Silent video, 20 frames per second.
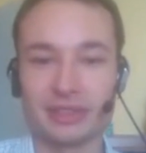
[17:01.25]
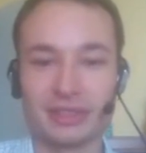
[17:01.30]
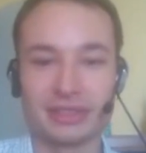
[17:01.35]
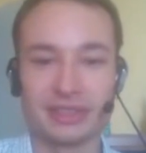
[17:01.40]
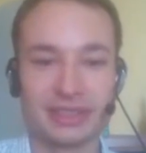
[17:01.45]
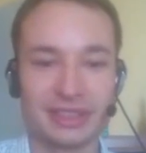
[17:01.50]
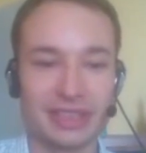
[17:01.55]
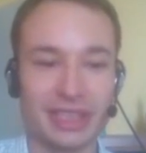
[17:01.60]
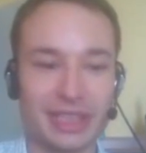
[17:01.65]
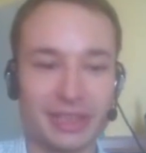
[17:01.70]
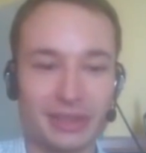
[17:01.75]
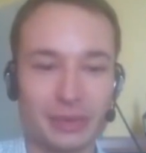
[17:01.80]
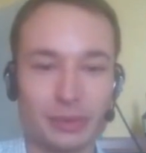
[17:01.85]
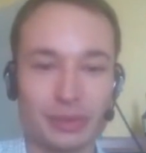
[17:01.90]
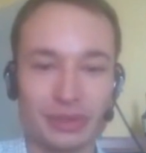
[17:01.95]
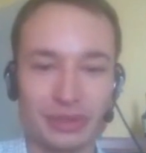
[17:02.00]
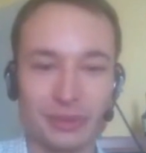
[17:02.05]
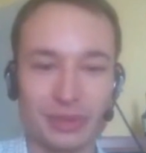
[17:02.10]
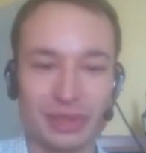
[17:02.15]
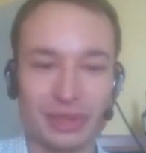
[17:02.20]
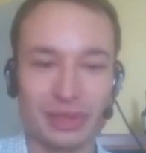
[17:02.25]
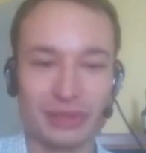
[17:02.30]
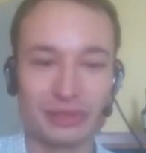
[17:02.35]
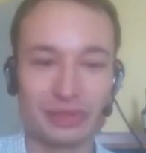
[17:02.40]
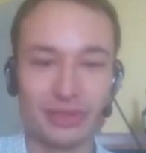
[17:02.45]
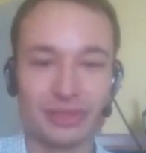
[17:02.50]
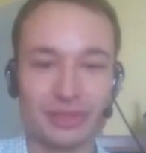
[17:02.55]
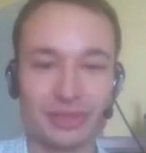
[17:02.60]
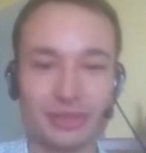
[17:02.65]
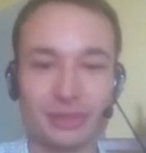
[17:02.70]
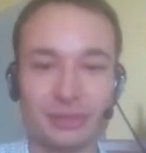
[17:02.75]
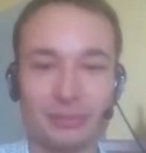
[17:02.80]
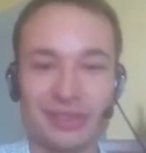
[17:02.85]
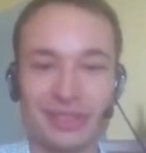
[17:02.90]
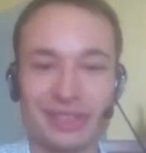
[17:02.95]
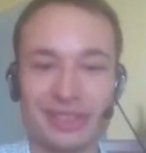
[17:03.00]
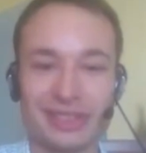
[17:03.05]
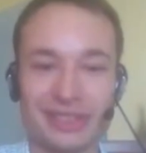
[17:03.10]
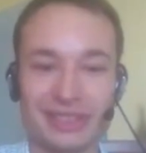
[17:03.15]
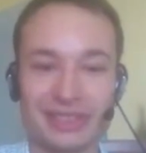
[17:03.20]
and that was one of the
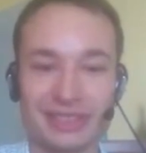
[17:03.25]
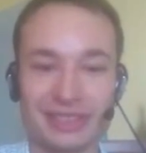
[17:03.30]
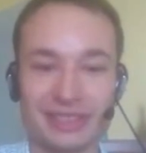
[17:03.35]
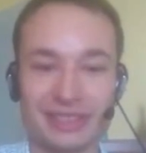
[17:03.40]
stupidest